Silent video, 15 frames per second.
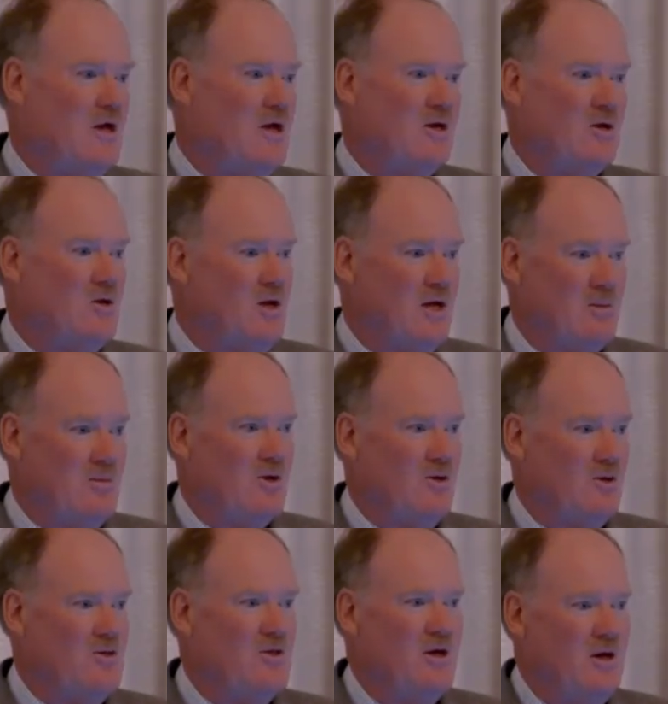secondary
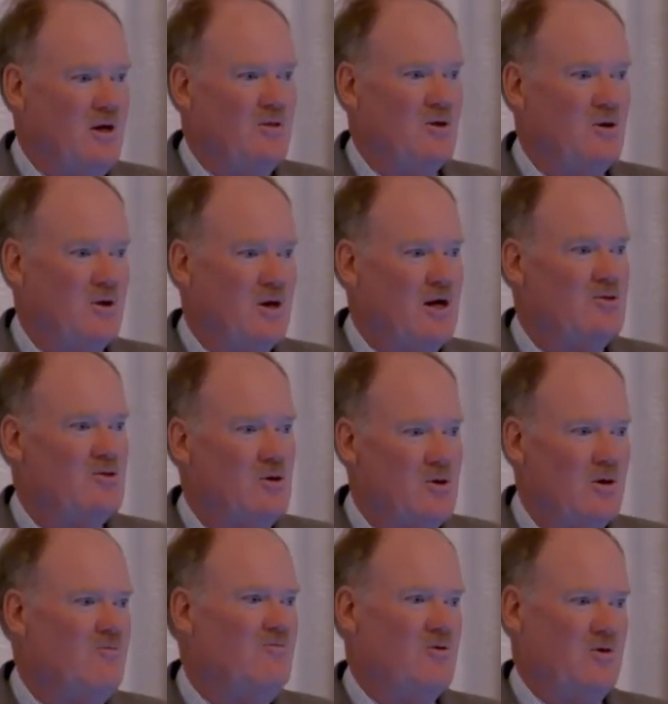chemicals that are not so
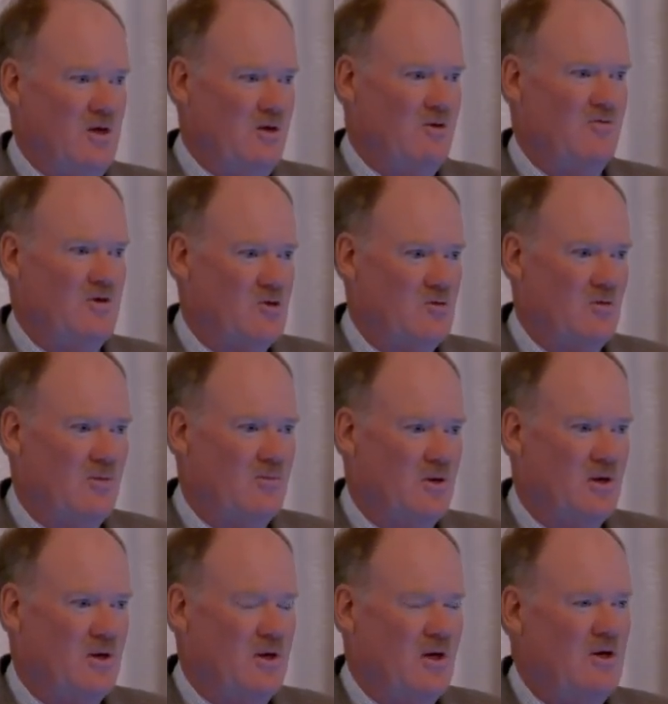good for the individual.
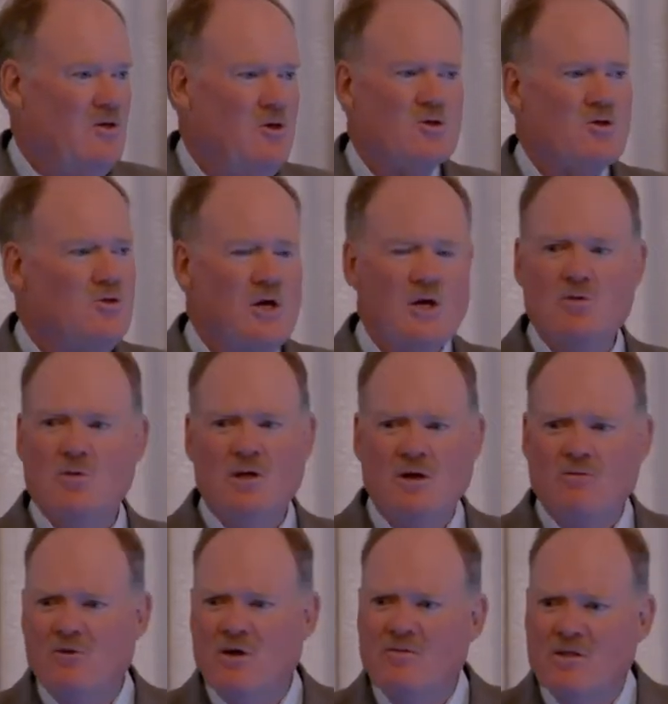These are things we
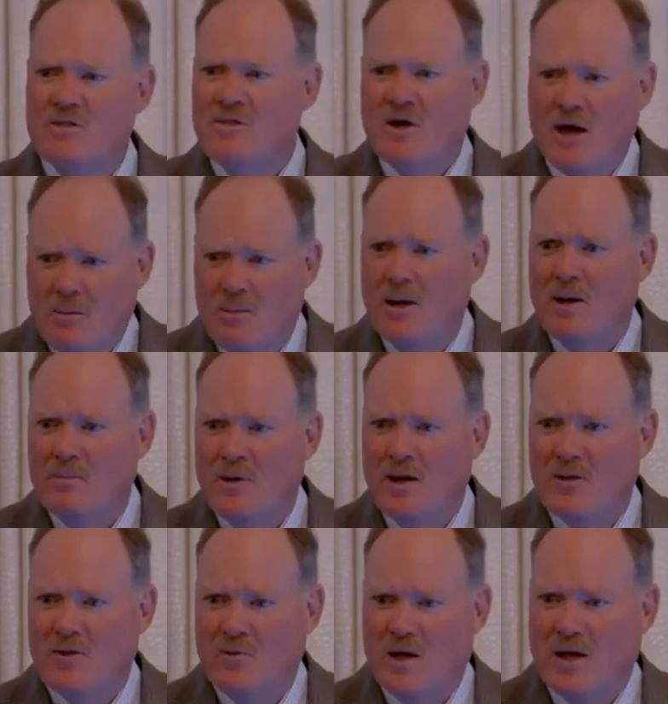never even thought about,
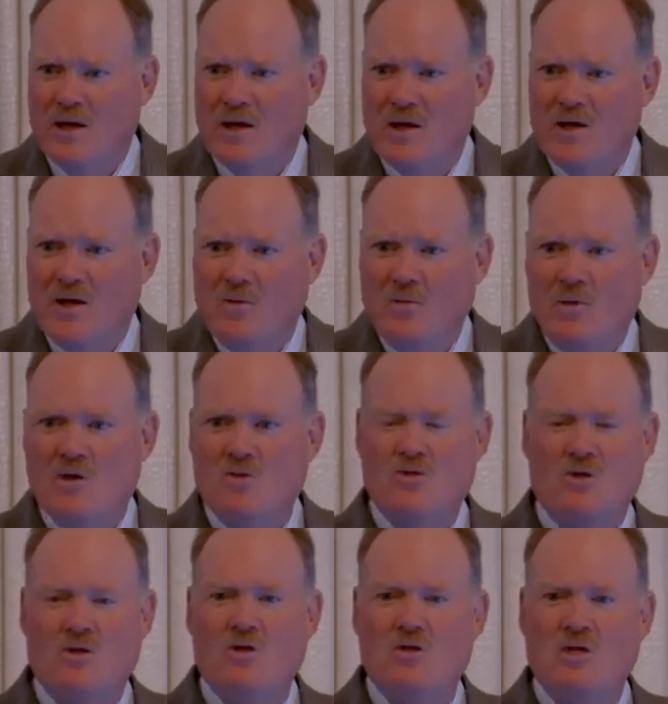by the way. We used
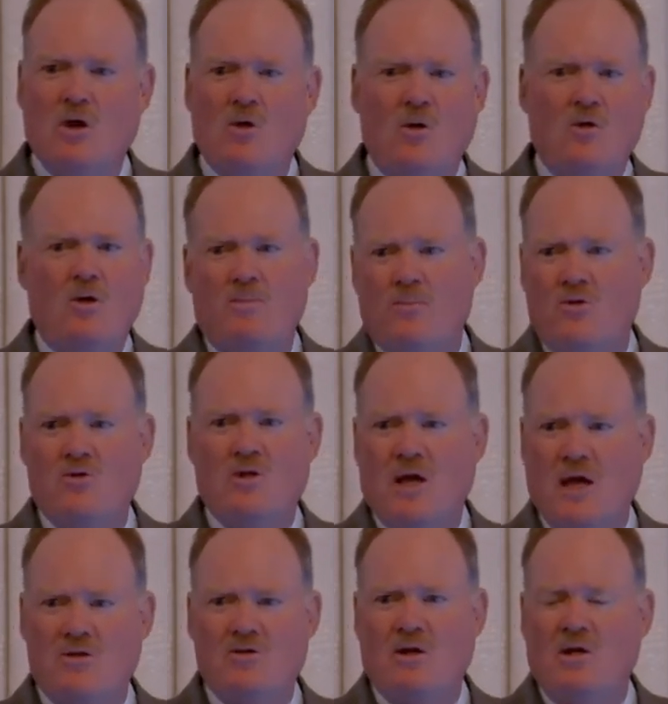to just say, oh, that person
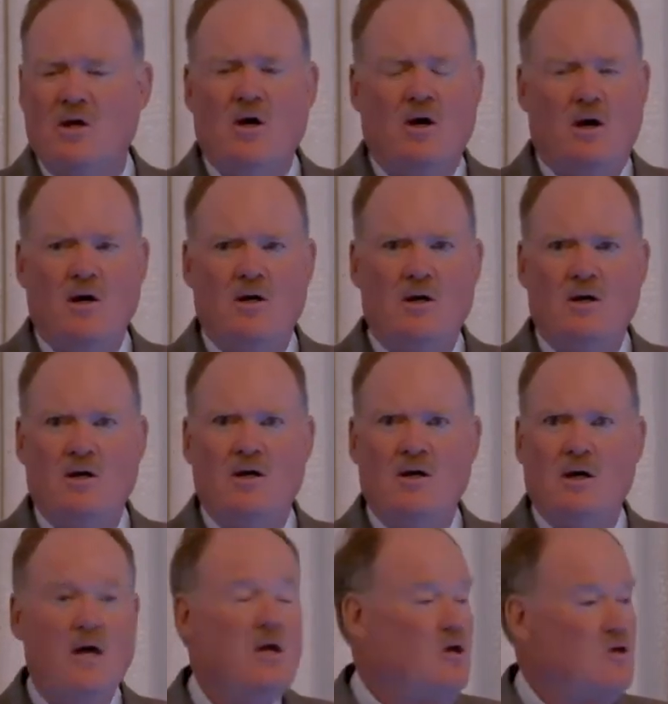has an
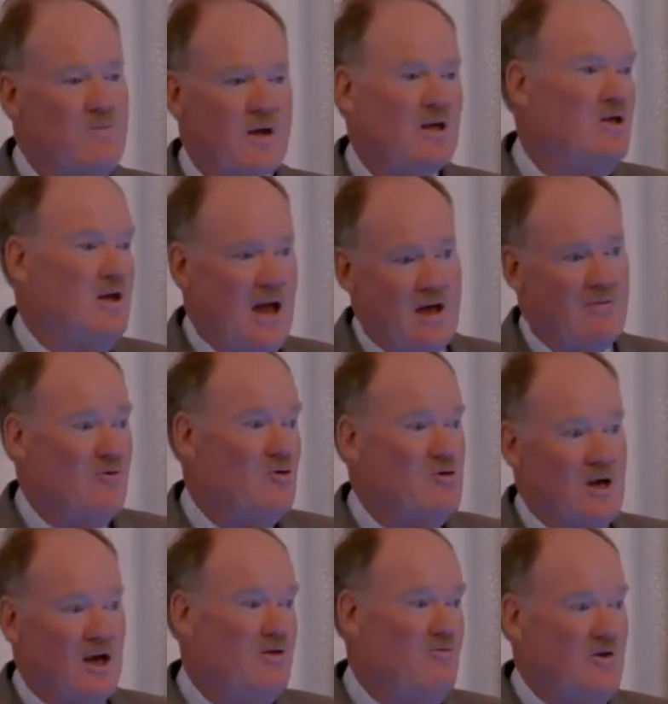unexpected adverse
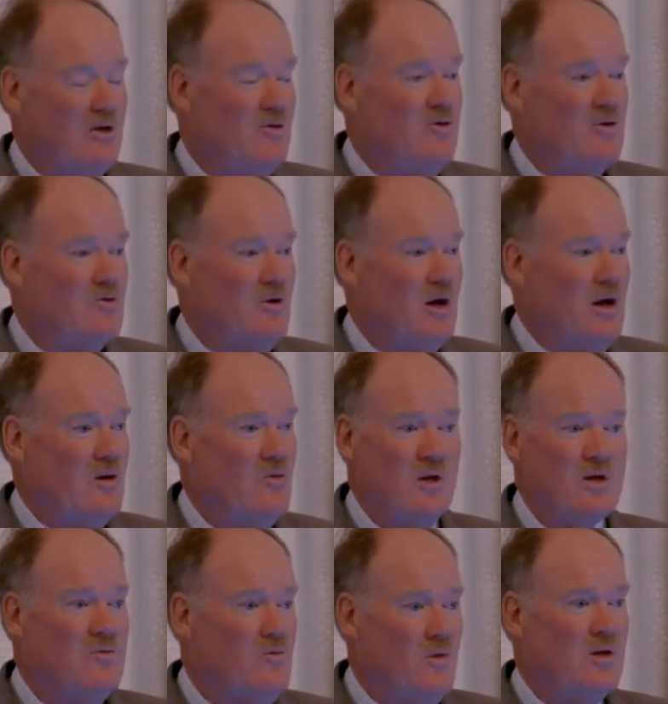side effect to the drug. Well,
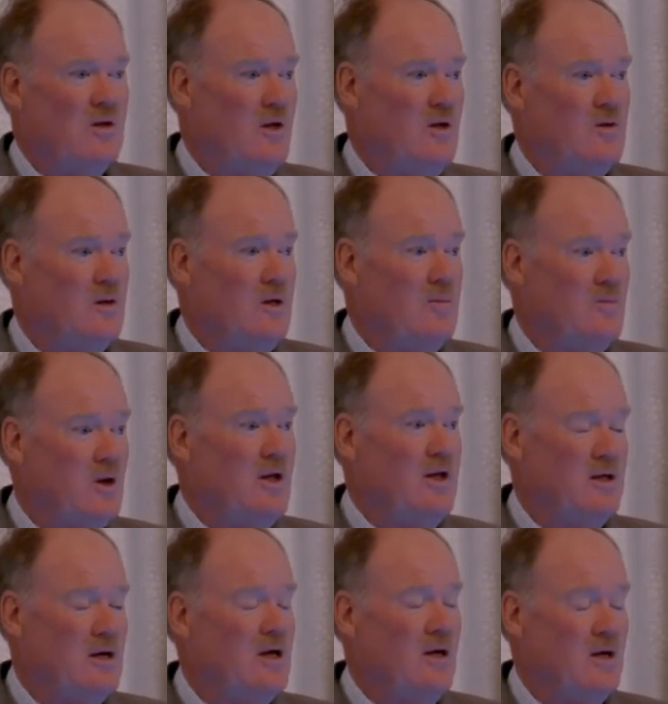it's really probably
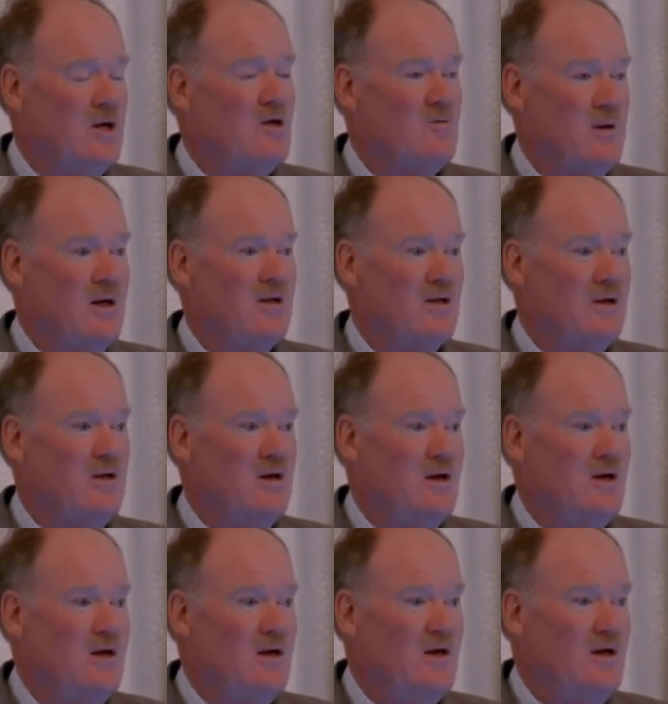not unexpected
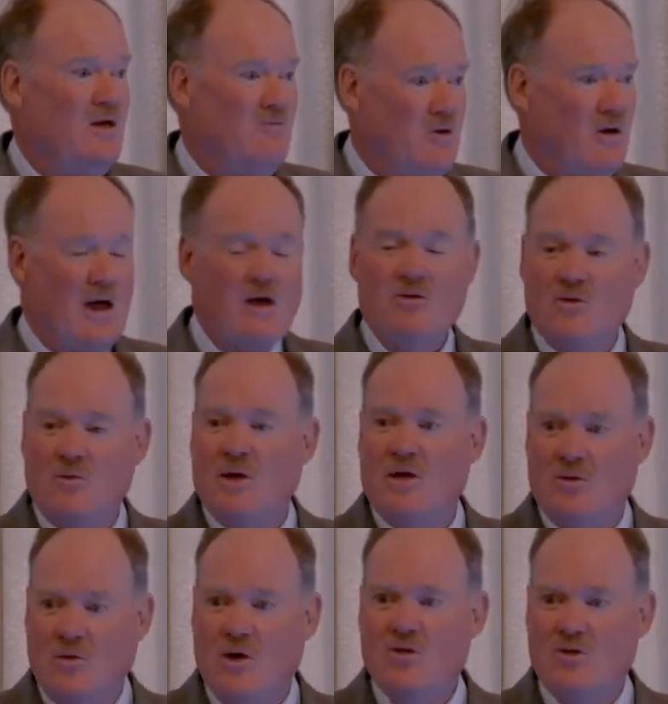if you ask the
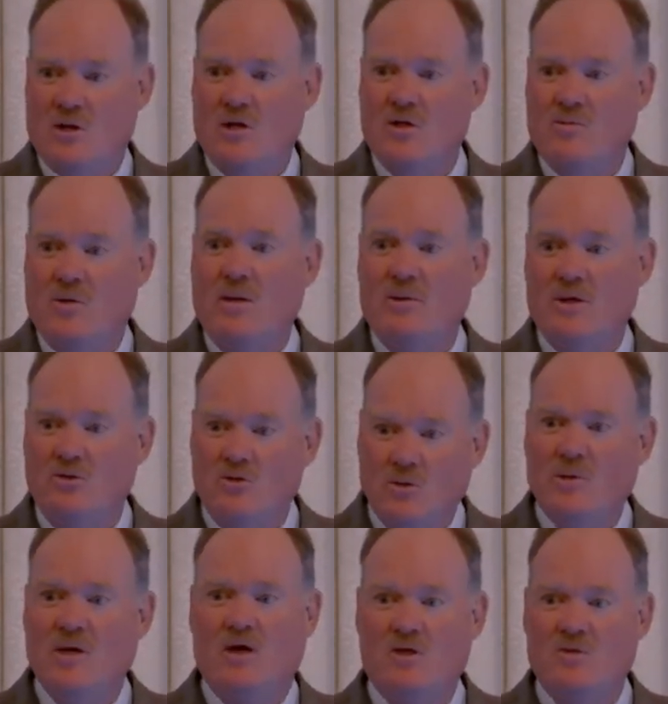right question. It's probably to
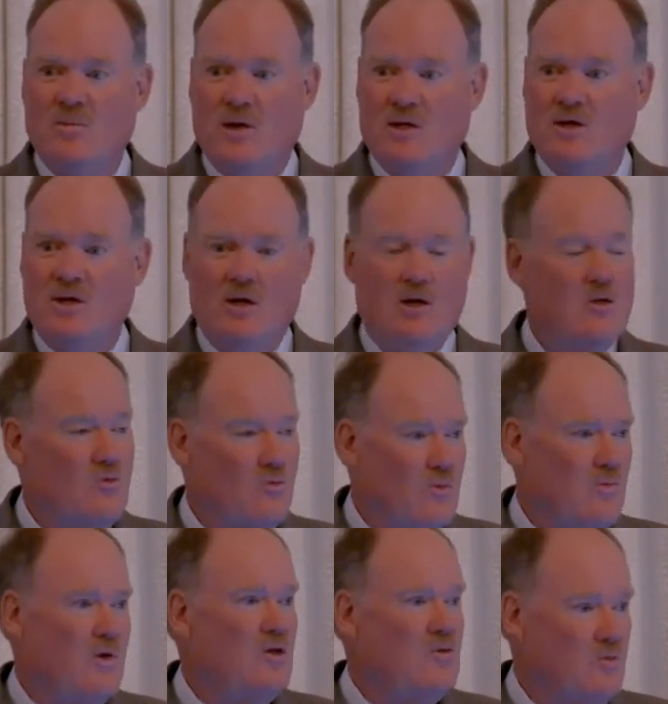be expected, and
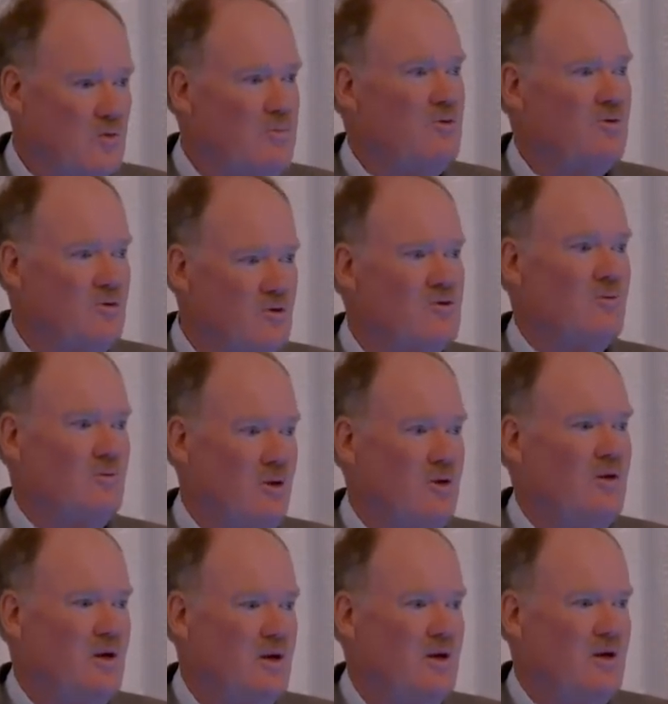it's
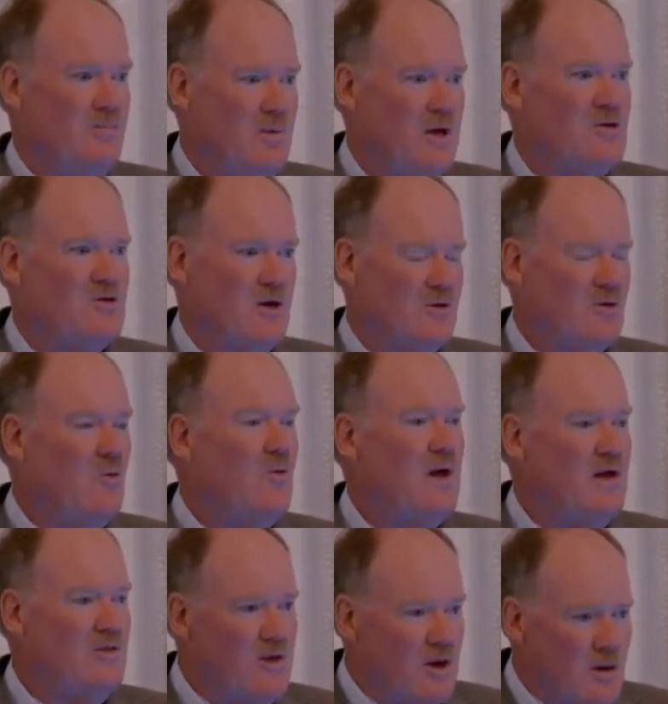reproducible based on the
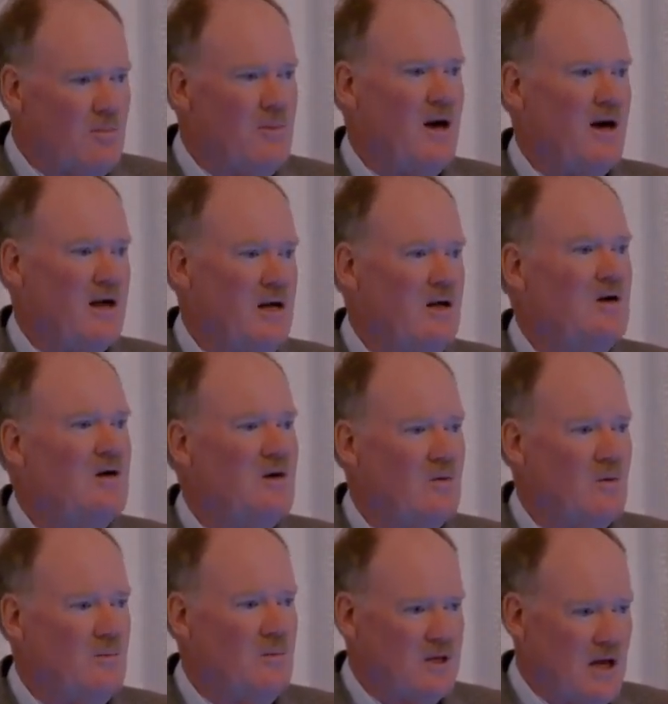way their body
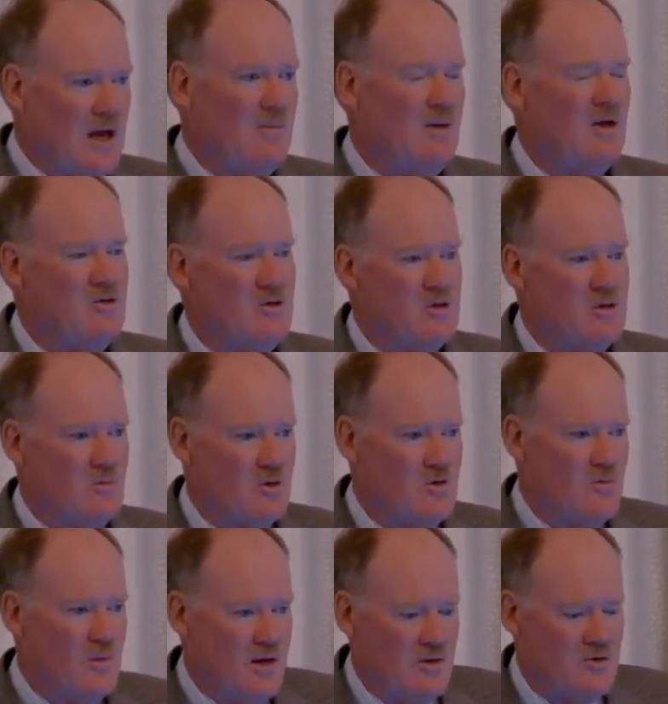metabolizes and
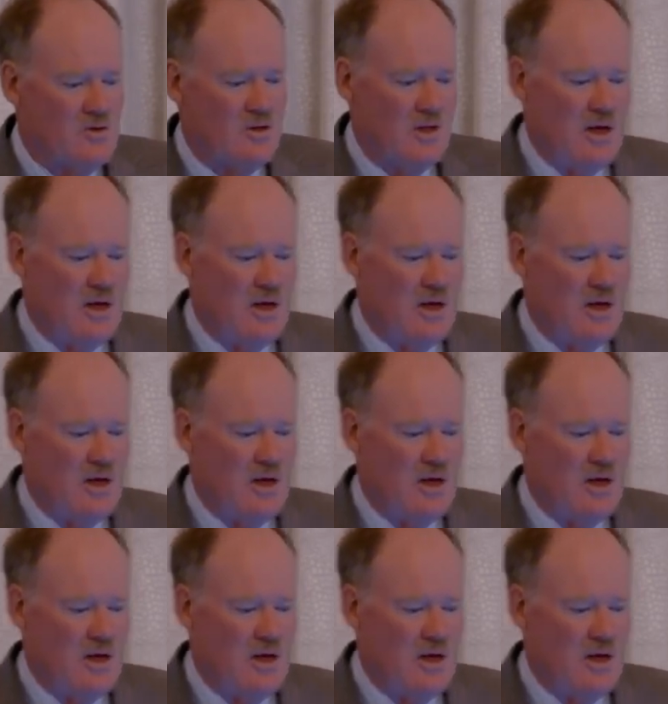responds to